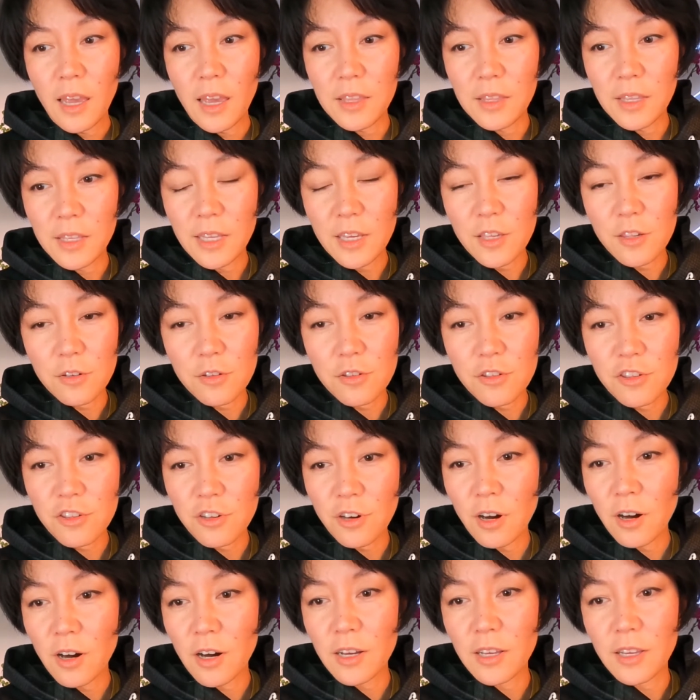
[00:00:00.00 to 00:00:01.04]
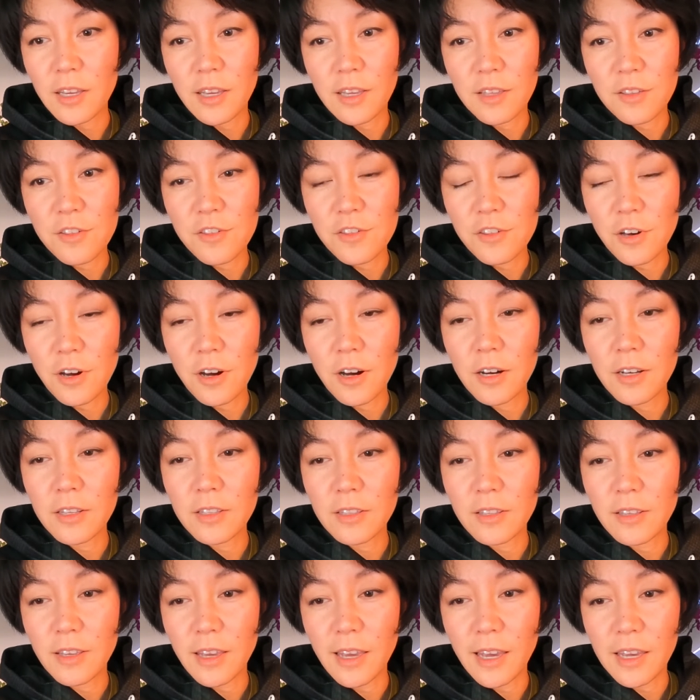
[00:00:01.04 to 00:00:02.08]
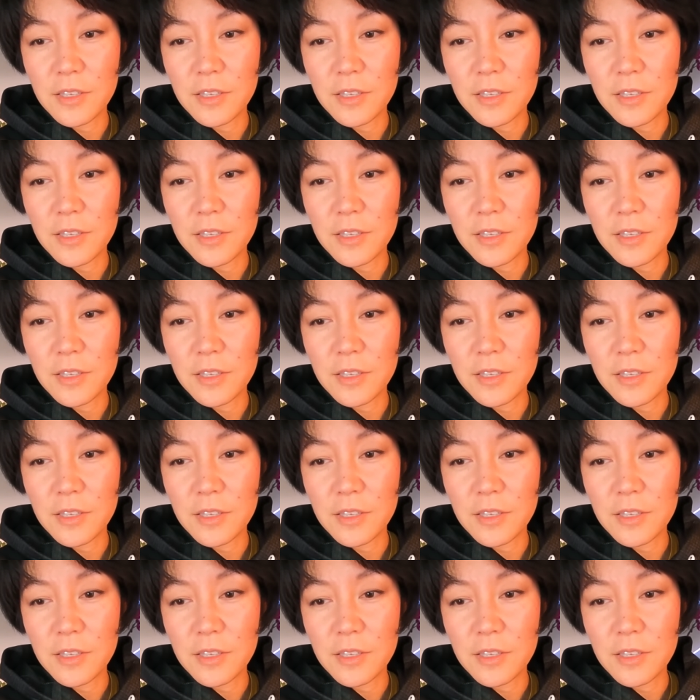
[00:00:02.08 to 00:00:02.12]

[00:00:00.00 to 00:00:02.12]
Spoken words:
And then I just shot and shot